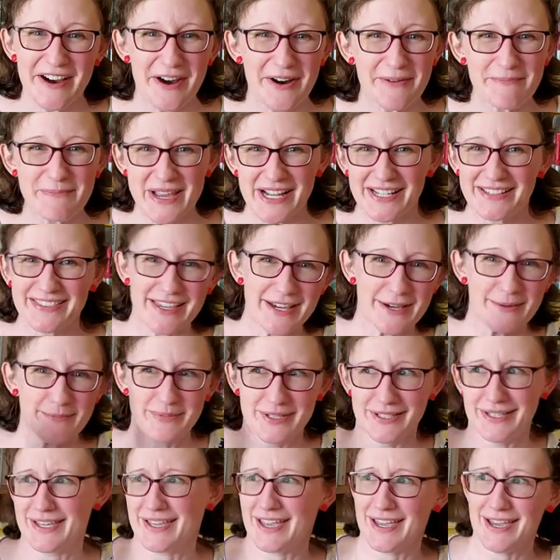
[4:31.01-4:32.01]
make them be
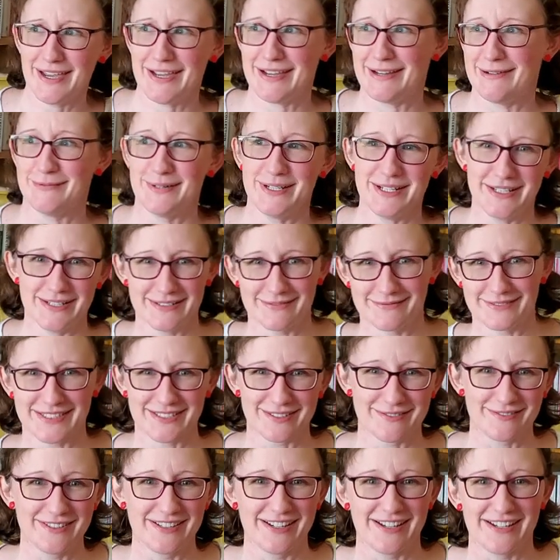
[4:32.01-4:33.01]
like, hey, what's
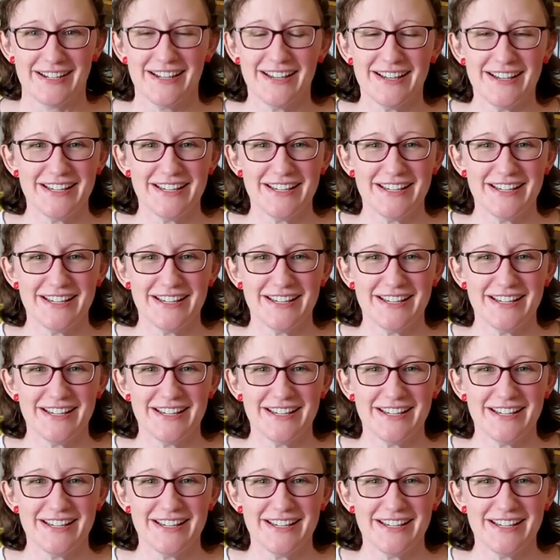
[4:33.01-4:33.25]
going on?